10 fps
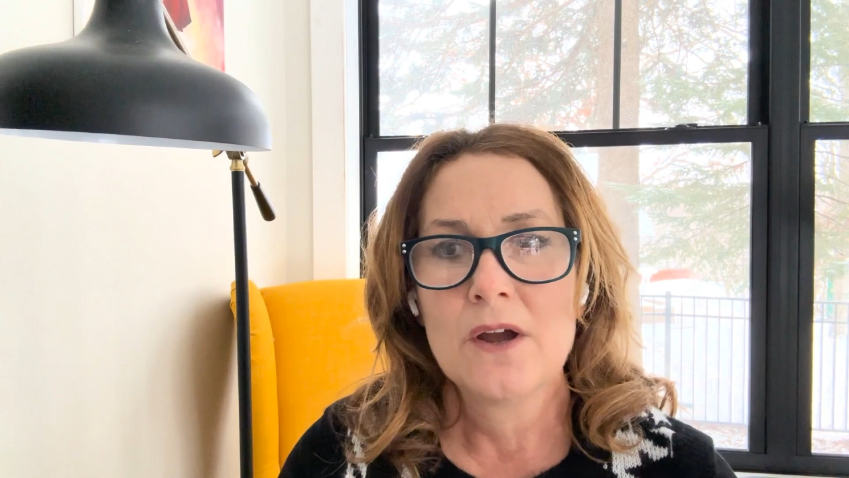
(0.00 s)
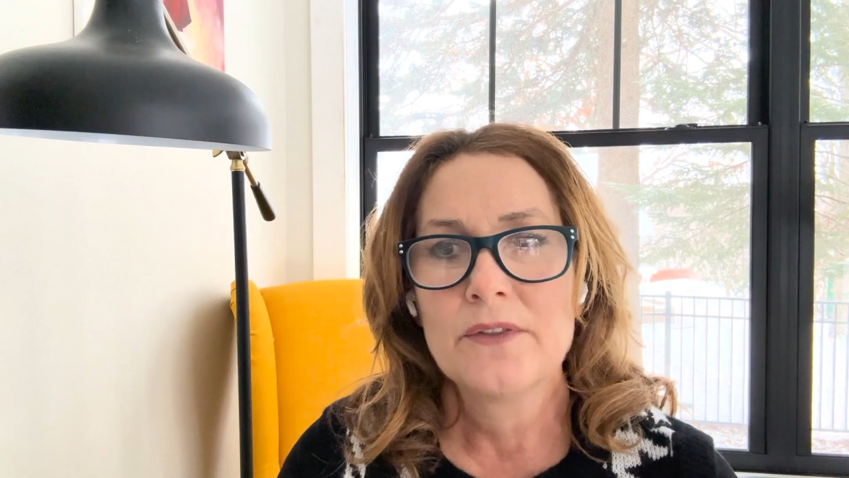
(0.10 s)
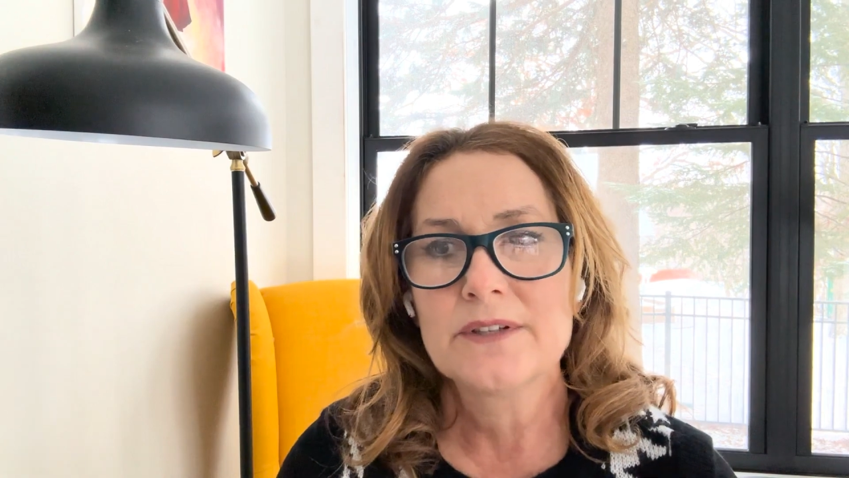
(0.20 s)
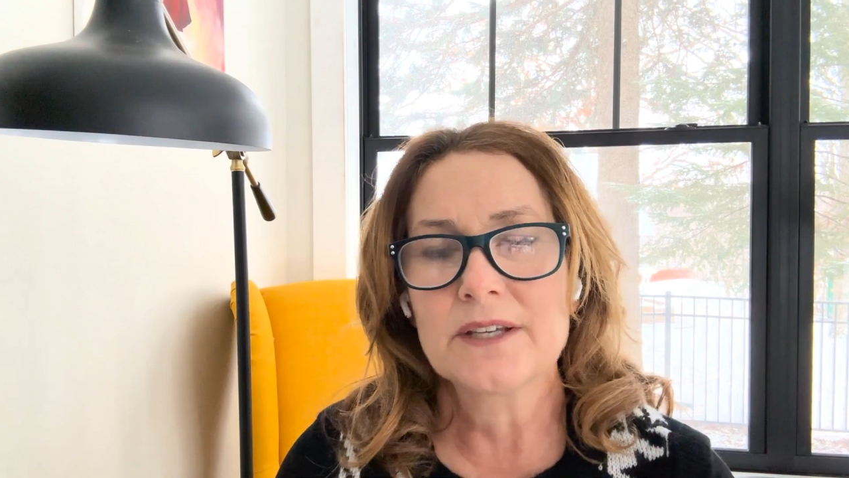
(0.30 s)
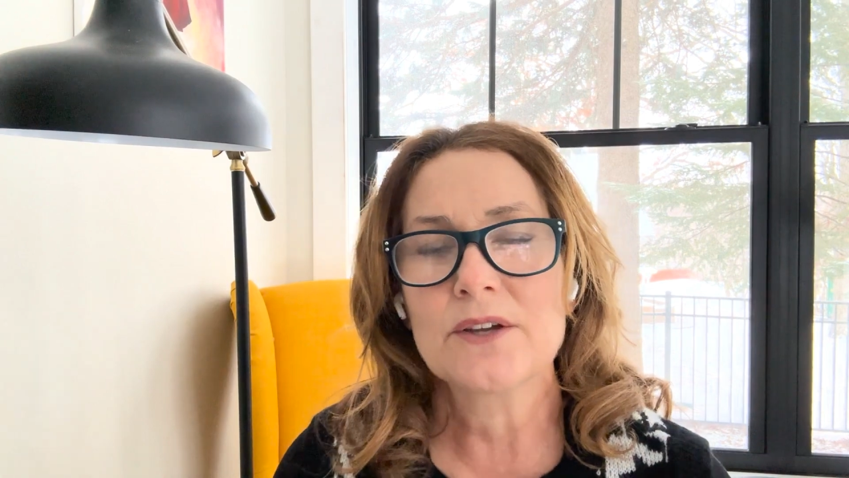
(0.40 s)

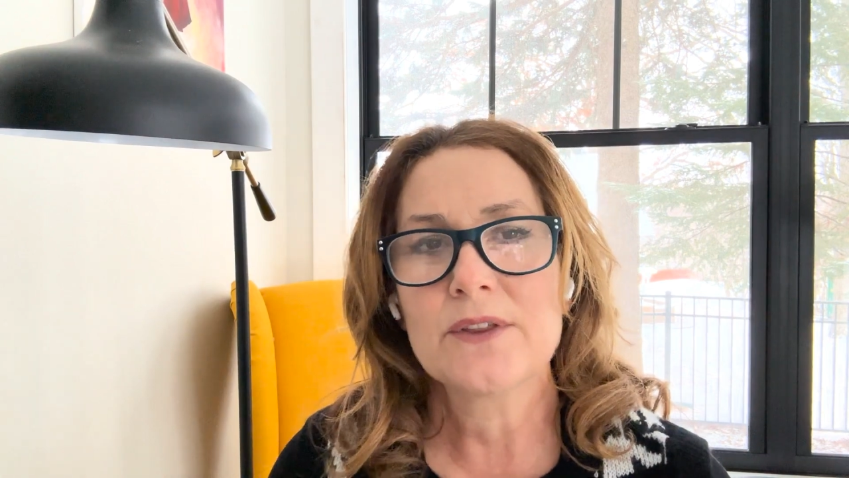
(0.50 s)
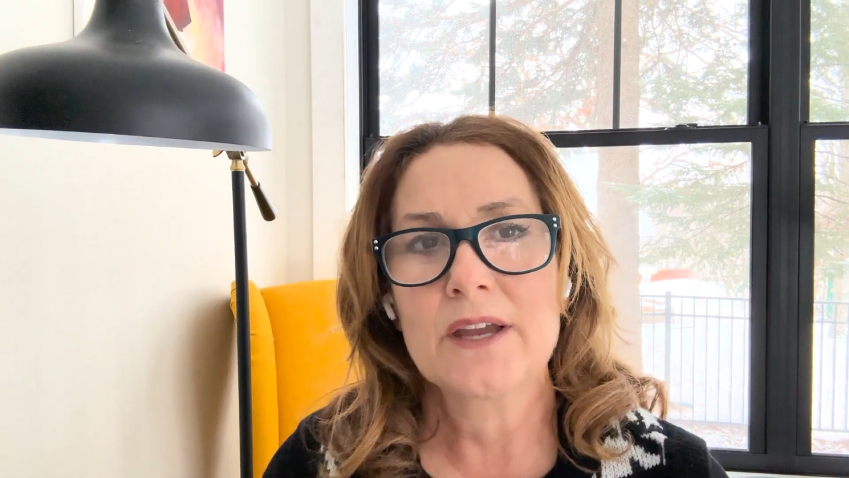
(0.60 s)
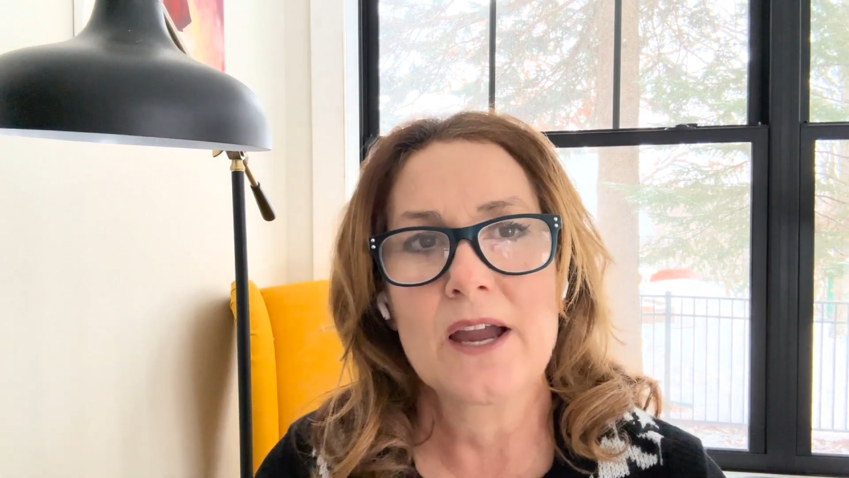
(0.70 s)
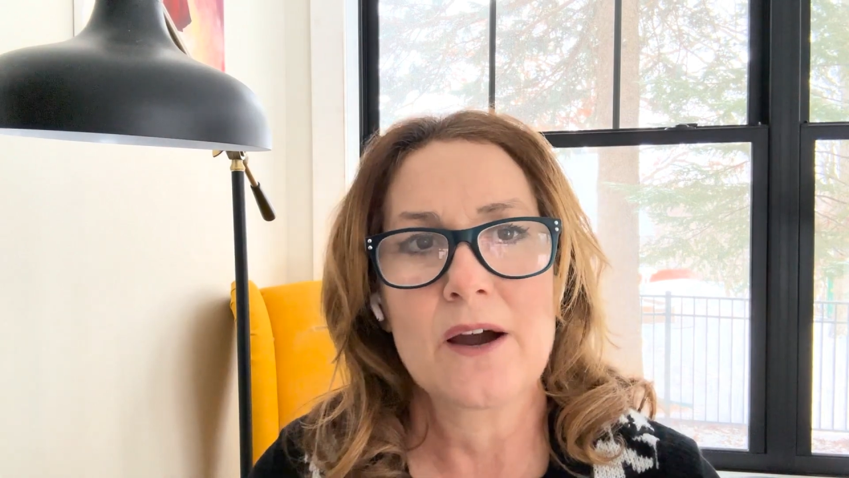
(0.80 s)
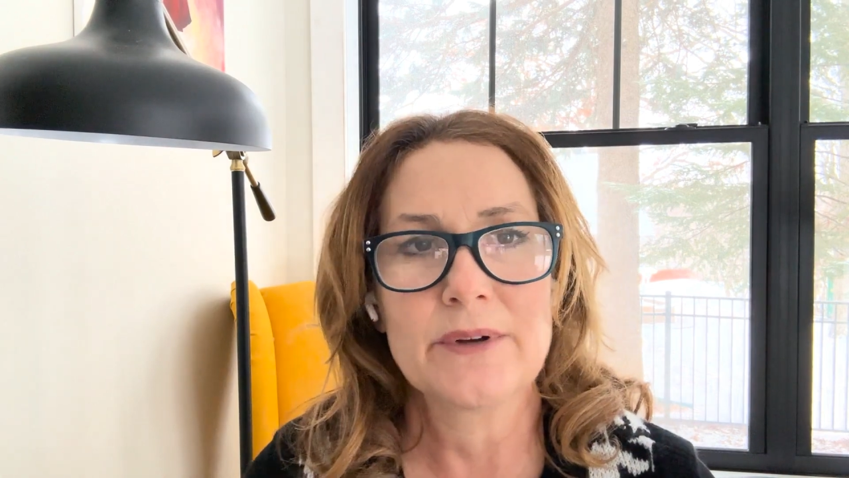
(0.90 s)
The second thing
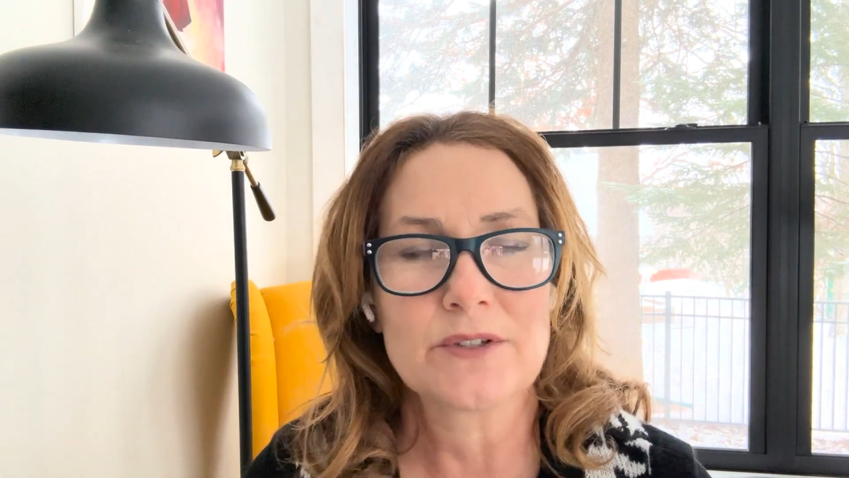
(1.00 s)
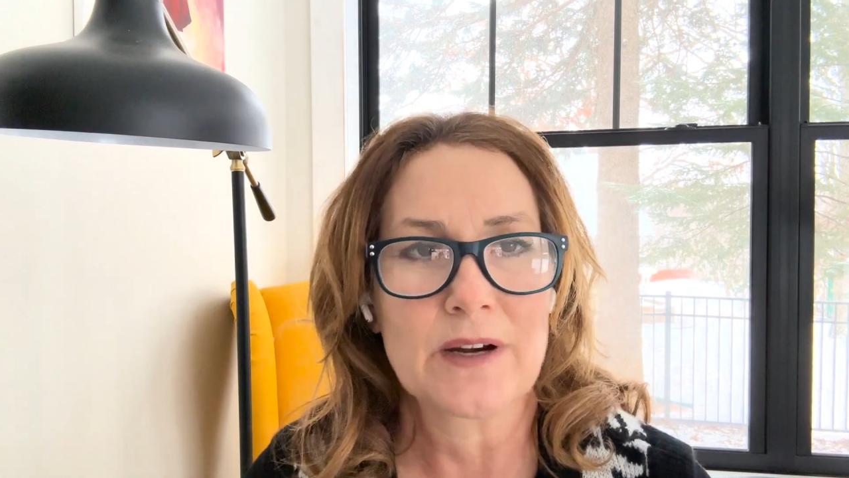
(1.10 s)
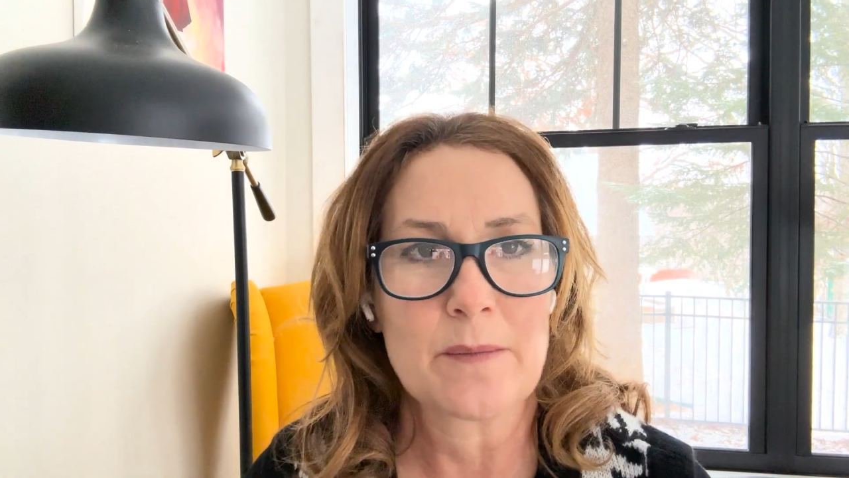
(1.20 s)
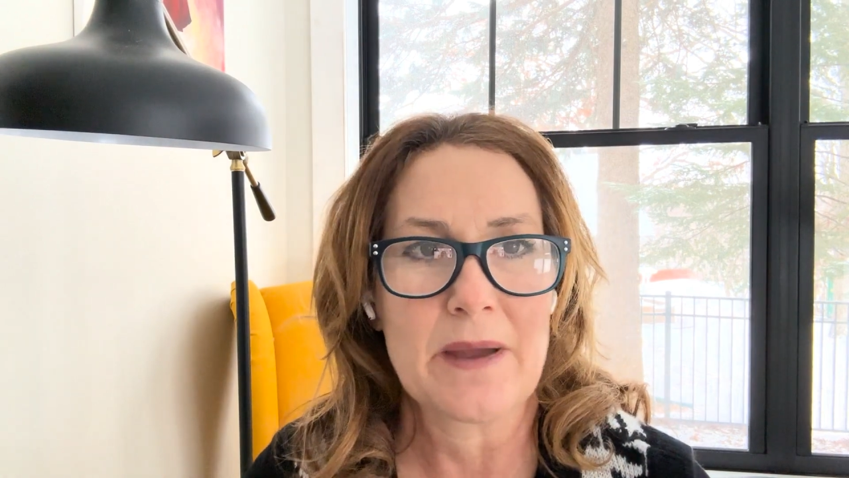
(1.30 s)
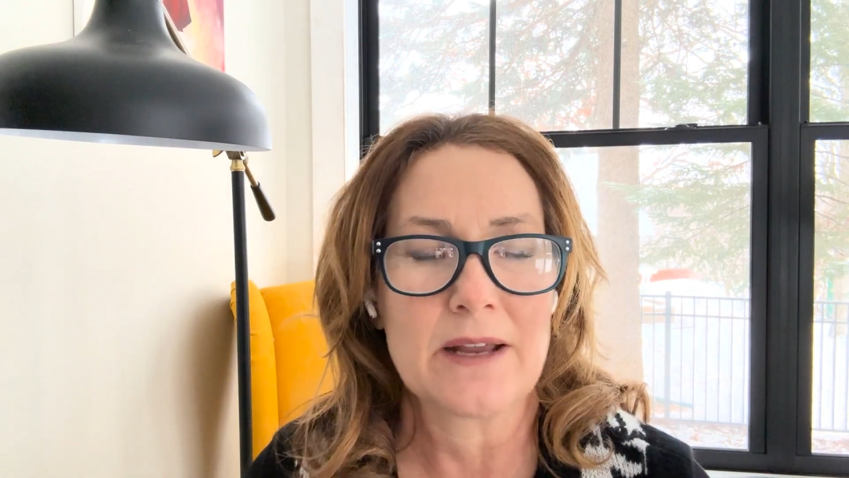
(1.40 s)
I always
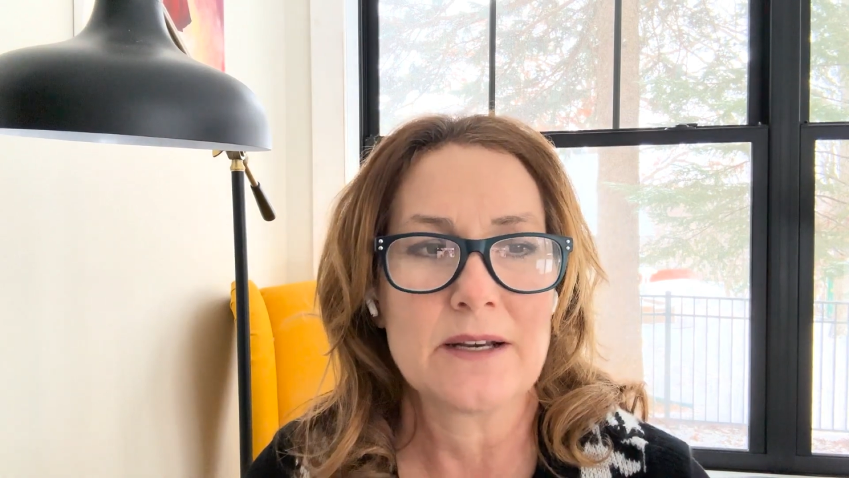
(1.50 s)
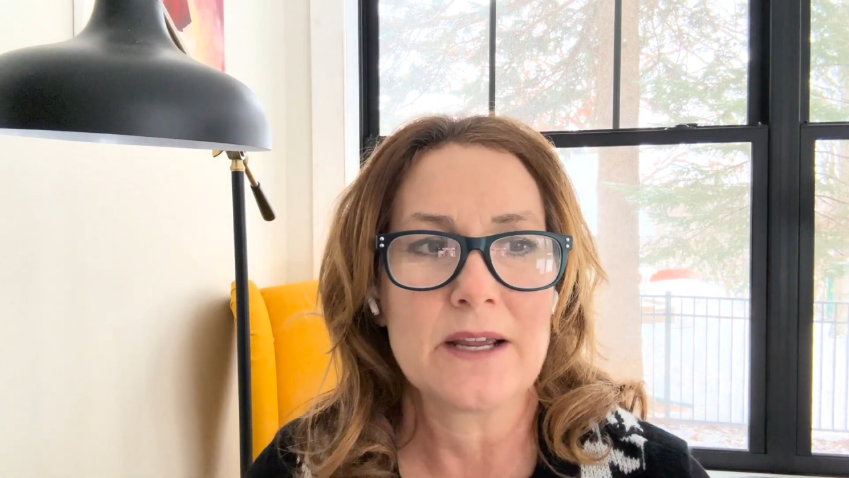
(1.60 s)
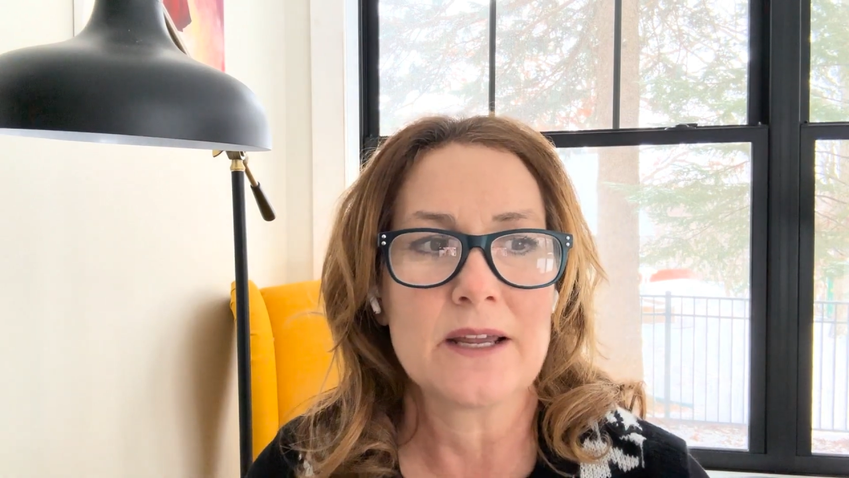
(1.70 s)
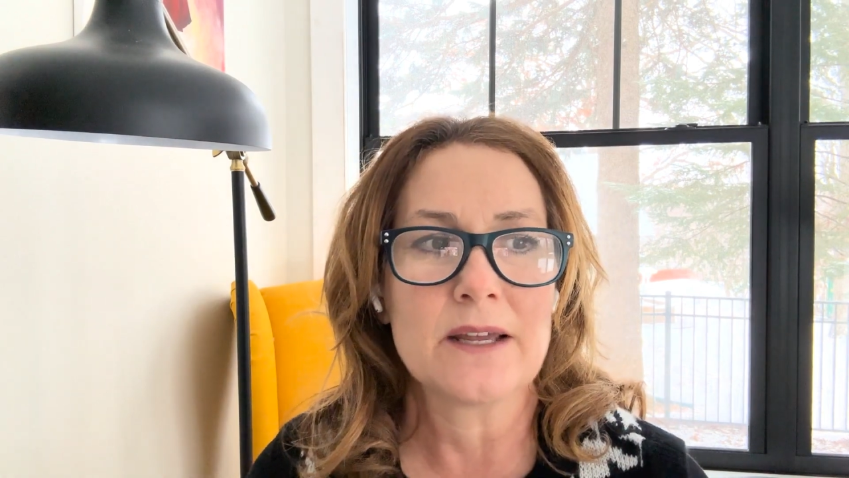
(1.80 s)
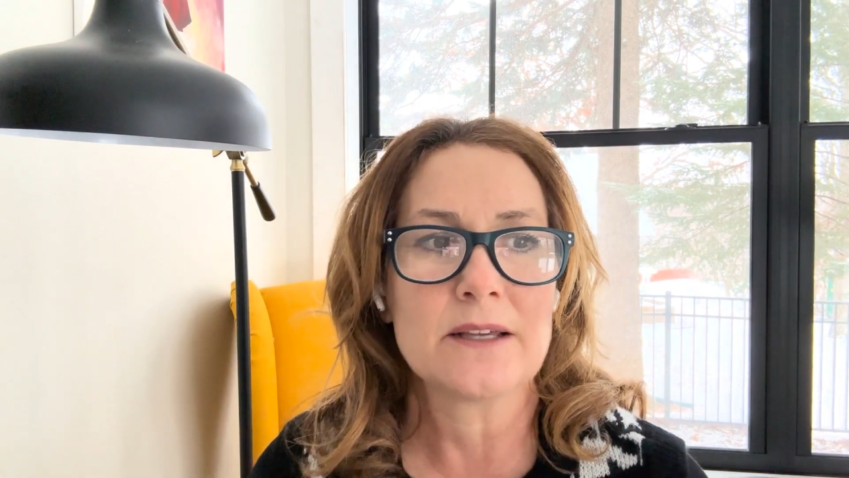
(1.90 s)
recommend
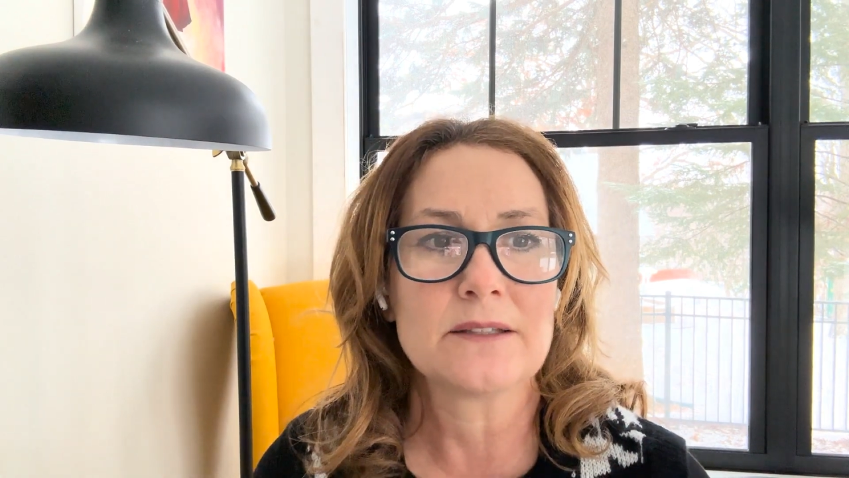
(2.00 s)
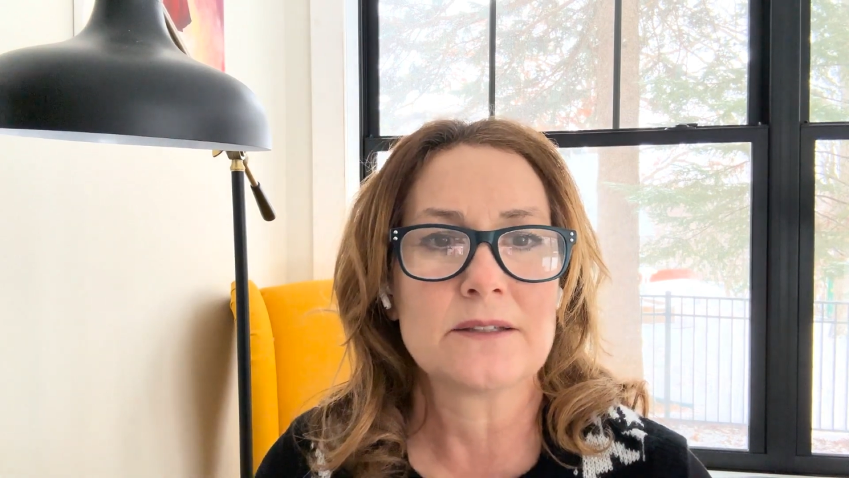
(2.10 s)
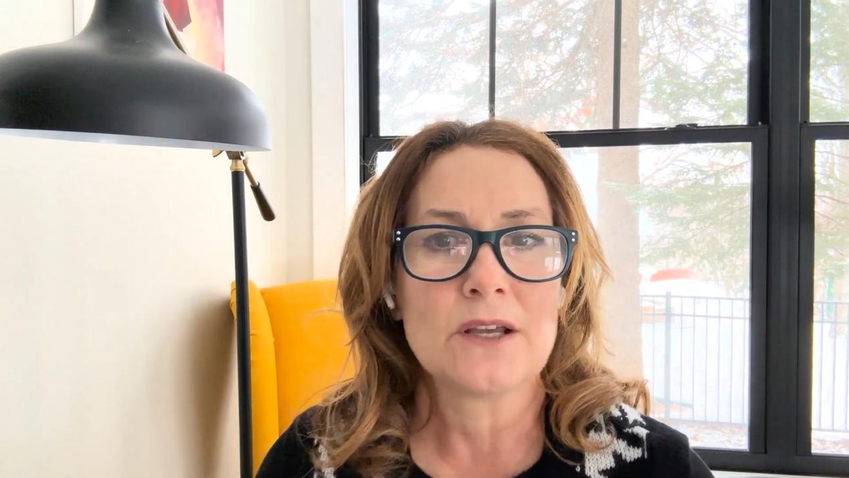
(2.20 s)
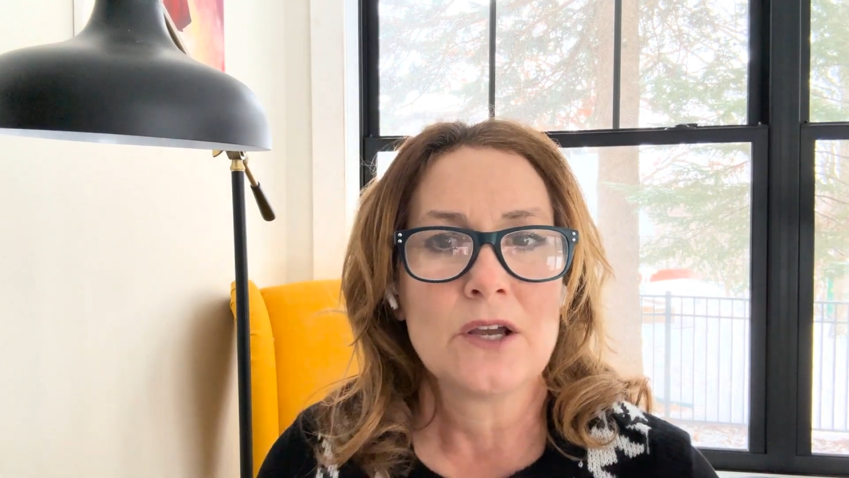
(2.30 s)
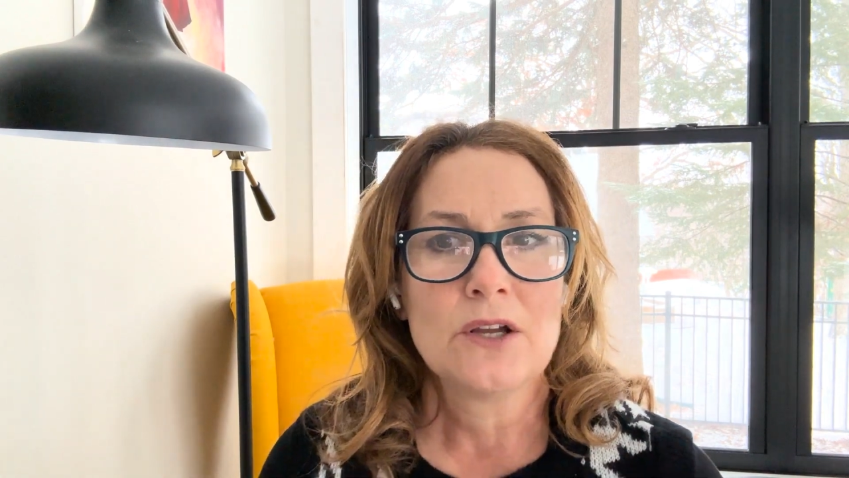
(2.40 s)
is,